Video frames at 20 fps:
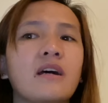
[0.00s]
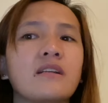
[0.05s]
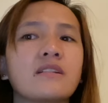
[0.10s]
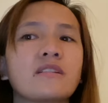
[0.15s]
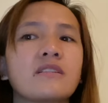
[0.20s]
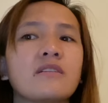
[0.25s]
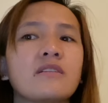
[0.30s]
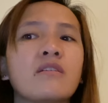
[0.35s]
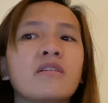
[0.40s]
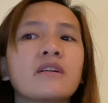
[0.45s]

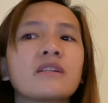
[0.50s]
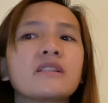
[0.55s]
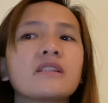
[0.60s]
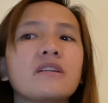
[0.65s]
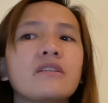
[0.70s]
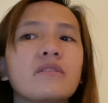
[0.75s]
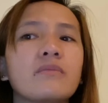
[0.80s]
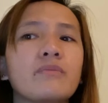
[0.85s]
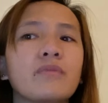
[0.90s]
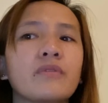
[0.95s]
as long as
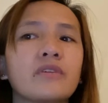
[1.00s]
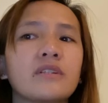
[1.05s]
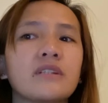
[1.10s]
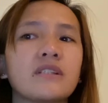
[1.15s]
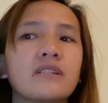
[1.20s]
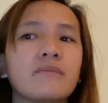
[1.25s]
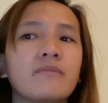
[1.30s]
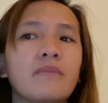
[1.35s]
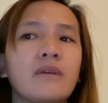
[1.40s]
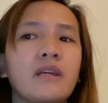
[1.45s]
the report
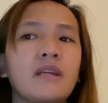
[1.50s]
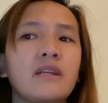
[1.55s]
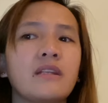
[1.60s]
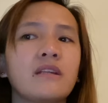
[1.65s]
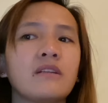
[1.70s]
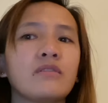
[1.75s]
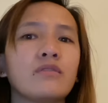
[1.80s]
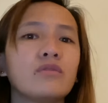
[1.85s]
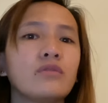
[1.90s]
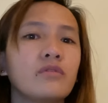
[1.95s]
is made
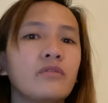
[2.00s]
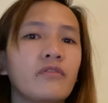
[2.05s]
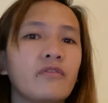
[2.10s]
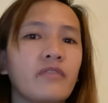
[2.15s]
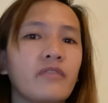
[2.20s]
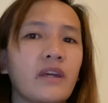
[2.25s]
in good